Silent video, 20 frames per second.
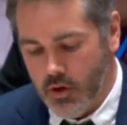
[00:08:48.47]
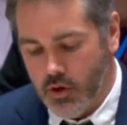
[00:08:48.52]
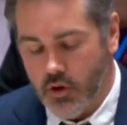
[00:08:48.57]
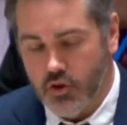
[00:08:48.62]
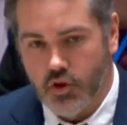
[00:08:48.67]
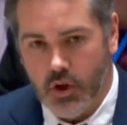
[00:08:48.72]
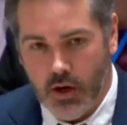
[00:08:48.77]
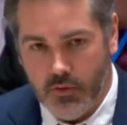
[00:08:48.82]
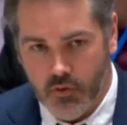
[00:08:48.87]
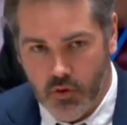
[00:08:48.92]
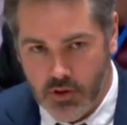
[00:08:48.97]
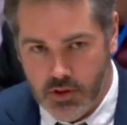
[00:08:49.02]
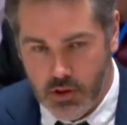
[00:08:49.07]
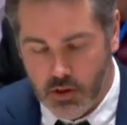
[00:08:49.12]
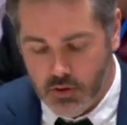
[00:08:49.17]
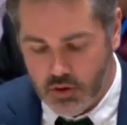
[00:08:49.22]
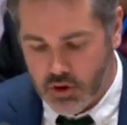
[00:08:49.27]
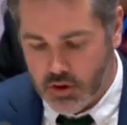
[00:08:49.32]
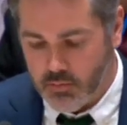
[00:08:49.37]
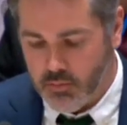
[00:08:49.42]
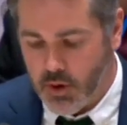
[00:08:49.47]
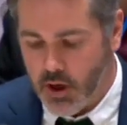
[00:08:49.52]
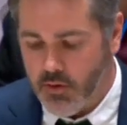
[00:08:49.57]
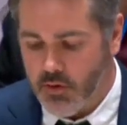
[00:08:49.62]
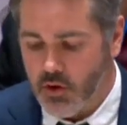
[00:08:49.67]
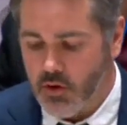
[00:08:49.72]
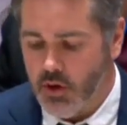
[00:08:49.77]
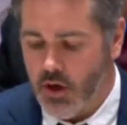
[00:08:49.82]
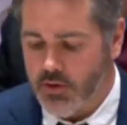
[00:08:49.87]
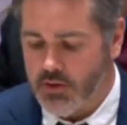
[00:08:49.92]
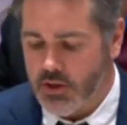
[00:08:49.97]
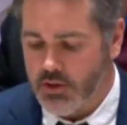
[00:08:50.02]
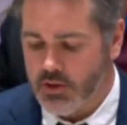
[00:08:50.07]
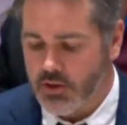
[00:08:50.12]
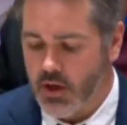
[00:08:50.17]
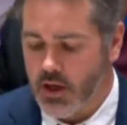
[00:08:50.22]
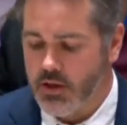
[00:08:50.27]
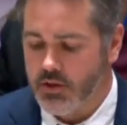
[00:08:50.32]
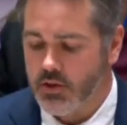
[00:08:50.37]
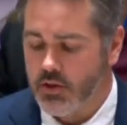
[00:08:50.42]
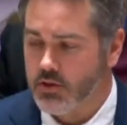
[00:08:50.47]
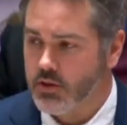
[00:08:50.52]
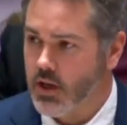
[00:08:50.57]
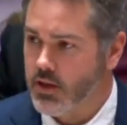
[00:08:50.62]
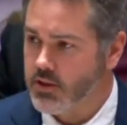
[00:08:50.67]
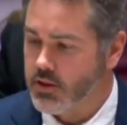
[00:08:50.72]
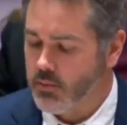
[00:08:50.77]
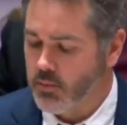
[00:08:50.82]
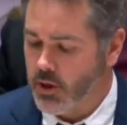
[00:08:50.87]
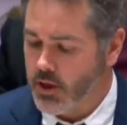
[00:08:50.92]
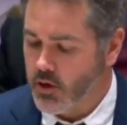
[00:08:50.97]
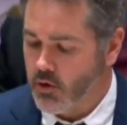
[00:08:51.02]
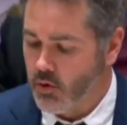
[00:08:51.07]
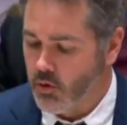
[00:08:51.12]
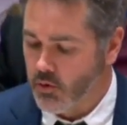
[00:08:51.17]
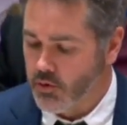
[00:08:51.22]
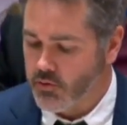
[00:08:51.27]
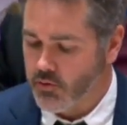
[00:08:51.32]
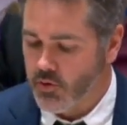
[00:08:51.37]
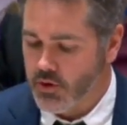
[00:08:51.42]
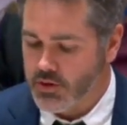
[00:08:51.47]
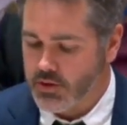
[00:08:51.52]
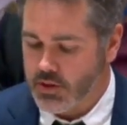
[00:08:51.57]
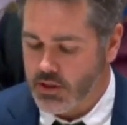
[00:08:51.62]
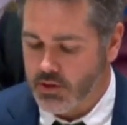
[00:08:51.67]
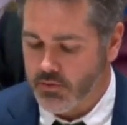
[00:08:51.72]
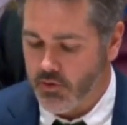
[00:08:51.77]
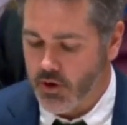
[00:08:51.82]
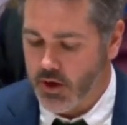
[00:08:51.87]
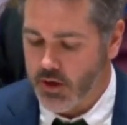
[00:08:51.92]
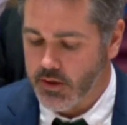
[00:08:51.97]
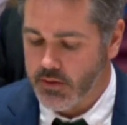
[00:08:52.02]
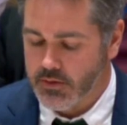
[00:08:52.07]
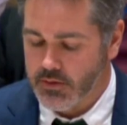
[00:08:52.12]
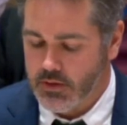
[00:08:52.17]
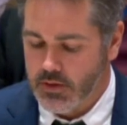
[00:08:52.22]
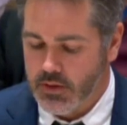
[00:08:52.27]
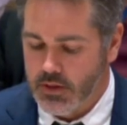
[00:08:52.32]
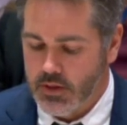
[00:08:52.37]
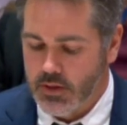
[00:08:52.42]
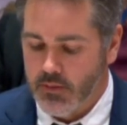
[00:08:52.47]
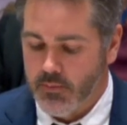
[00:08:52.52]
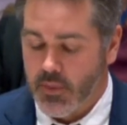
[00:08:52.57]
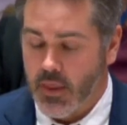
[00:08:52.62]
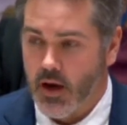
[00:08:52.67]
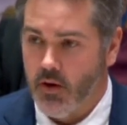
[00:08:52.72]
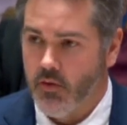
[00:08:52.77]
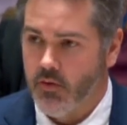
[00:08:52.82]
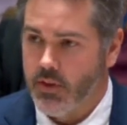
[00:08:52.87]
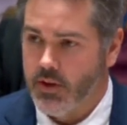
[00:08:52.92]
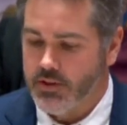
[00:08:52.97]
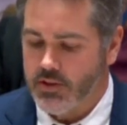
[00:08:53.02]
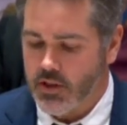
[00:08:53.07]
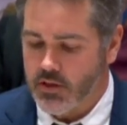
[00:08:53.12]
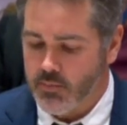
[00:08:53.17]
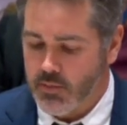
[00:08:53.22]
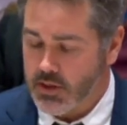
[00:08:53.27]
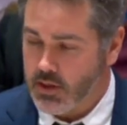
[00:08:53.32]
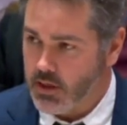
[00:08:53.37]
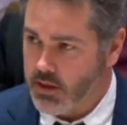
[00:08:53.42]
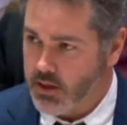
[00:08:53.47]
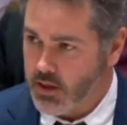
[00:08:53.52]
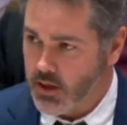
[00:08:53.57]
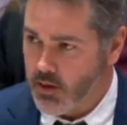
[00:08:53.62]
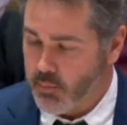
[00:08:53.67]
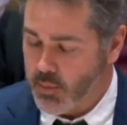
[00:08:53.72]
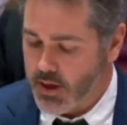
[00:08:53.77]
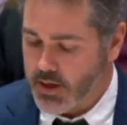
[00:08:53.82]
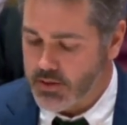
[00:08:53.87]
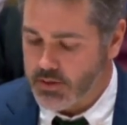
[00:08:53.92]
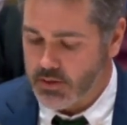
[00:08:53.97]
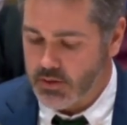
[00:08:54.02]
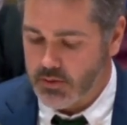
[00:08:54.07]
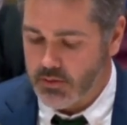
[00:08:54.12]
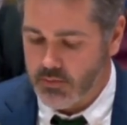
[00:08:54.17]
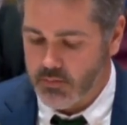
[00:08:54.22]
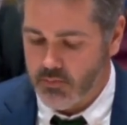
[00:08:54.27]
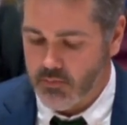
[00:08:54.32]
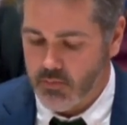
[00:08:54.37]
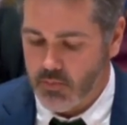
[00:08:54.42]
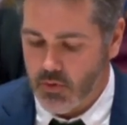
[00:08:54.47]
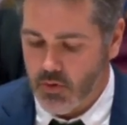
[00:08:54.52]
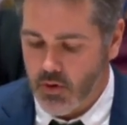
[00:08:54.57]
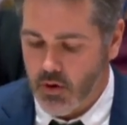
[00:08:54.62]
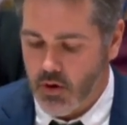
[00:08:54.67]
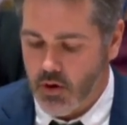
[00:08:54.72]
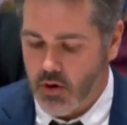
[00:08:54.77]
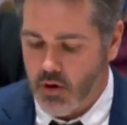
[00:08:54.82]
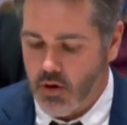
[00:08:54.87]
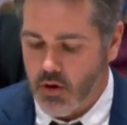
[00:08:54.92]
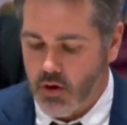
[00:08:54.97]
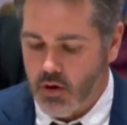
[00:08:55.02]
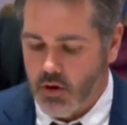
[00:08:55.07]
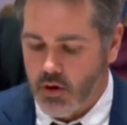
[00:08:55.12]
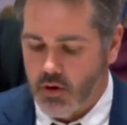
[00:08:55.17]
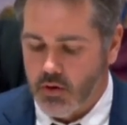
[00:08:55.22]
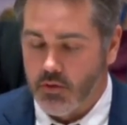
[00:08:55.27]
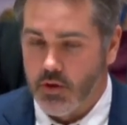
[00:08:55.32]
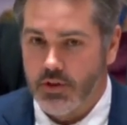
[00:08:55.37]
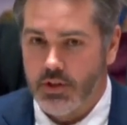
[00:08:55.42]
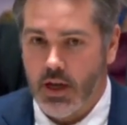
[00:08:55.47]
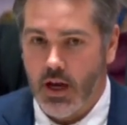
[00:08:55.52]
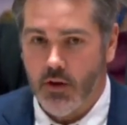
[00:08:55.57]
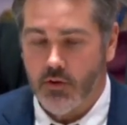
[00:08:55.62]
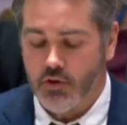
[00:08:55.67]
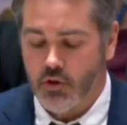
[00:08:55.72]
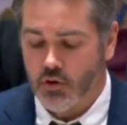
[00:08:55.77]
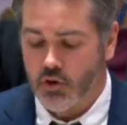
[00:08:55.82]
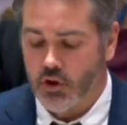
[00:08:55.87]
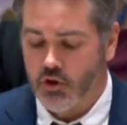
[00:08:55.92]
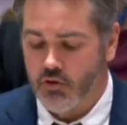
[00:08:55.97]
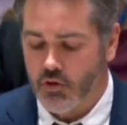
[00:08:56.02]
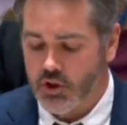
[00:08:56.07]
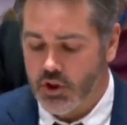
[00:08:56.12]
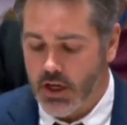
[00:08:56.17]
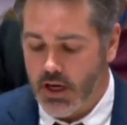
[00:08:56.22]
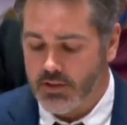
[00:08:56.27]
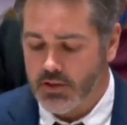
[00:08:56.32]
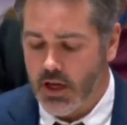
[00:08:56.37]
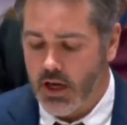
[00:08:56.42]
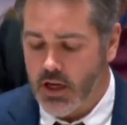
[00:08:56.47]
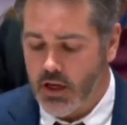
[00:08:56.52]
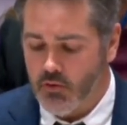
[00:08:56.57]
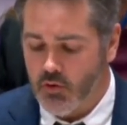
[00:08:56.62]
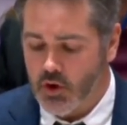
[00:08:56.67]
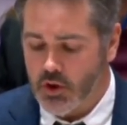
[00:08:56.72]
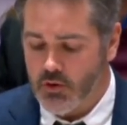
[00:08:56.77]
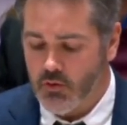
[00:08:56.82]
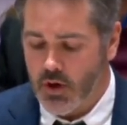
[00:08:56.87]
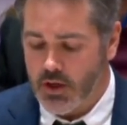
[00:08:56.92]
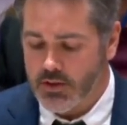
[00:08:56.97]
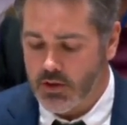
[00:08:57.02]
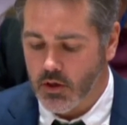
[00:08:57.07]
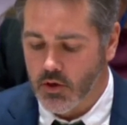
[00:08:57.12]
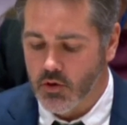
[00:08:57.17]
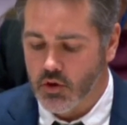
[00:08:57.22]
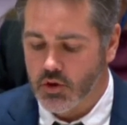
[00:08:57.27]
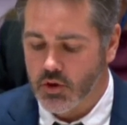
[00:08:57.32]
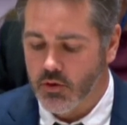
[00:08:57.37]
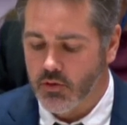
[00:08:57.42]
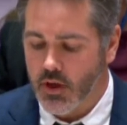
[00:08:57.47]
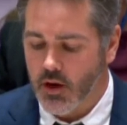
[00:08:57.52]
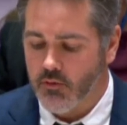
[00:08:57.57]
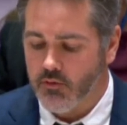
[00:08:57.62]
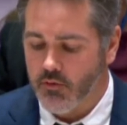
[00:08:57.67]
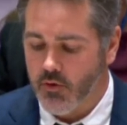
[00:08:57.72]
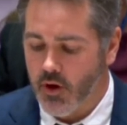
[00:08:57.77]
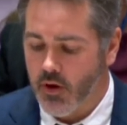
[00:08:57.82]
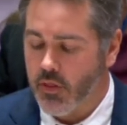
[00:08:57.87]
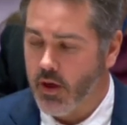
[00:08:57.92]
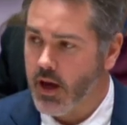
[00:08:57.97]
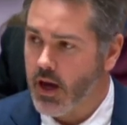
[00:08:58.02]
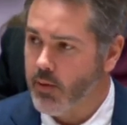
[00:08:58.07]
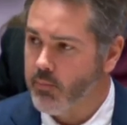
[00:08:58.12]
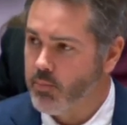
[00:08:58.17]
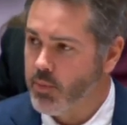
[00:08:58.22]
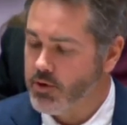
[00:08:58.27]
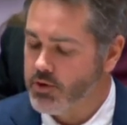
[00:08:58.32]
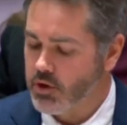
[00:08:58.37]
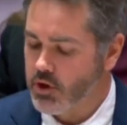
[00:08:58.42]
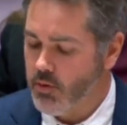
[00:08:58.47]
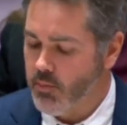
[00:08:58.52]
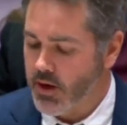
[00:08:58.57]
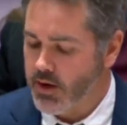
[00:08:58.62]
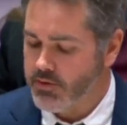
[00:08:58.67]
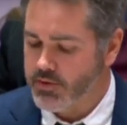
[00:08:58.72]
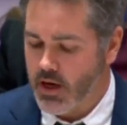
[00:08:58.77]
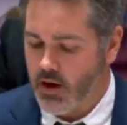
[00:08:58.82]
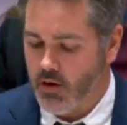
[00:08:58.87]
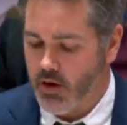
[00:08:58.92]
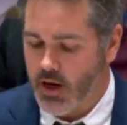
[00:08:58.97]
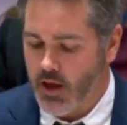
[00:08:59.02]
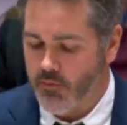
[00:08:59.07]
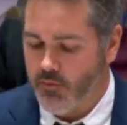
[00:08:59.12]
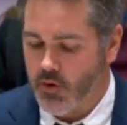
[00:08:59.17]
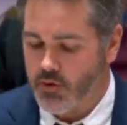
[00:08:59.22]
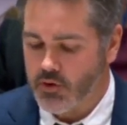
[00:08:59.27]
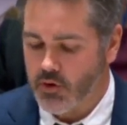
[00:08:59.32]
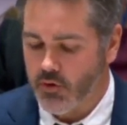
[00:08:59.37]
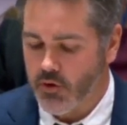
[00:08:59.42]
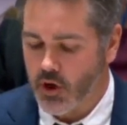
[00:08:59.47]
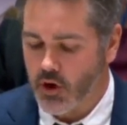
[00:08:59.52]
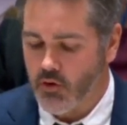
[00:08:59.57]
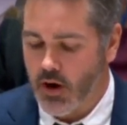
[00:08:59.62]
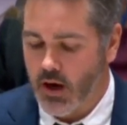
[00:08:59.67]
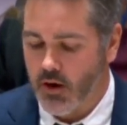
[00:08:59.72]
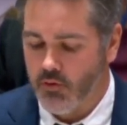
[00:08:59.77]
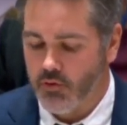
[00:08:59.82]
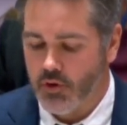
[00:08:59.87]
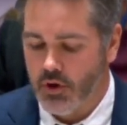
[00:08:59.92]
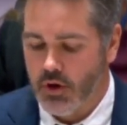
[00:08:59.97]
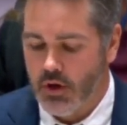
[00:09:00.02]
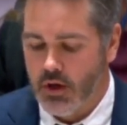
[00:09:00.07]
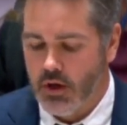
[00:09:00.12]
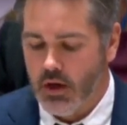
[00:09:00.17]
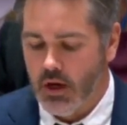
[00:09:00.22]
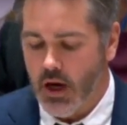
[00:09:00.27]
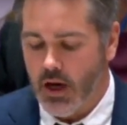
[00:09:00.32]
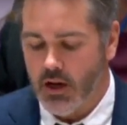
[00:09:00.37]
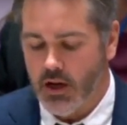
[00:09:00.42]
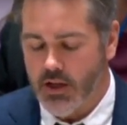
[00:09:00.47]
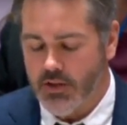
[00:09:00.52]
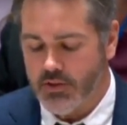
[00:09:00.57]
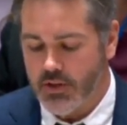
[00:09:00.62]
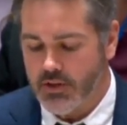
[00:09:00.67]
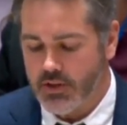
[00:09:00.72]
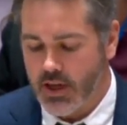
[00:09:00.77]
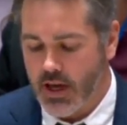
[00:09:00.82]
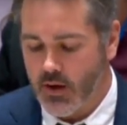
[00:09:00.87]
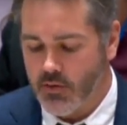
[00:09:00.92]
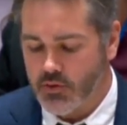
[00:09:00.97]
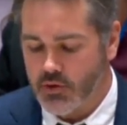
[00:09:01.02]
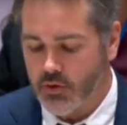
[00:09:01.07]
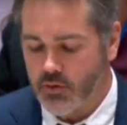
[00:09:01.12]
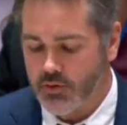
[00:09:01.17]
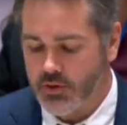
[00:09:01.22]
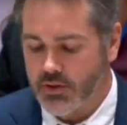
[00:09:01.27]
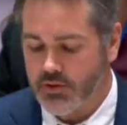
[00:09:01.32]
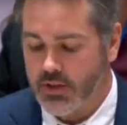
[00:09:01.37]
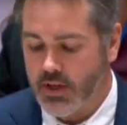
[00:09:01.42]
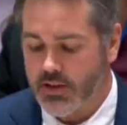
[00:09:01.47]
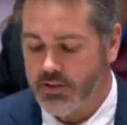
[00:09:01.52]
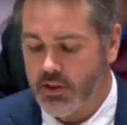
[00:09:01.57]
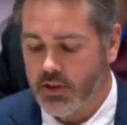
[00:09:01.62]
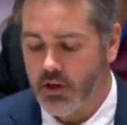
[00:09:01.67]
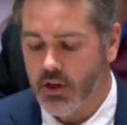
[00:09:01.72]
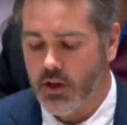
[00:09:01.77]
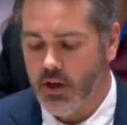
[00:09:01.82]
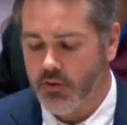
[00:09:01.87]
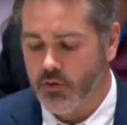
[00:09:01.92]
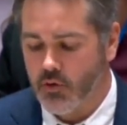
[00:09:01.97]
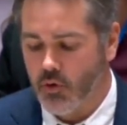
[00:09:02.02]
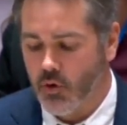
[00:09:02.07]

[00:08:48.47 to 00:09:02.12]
A new draft resolution by the United States ostensibly calls for a ceasefire. However, this is misleading at best. This Council should reject any resolution that further hampers humanitarian efforts on the ground and leads this Council to tacitly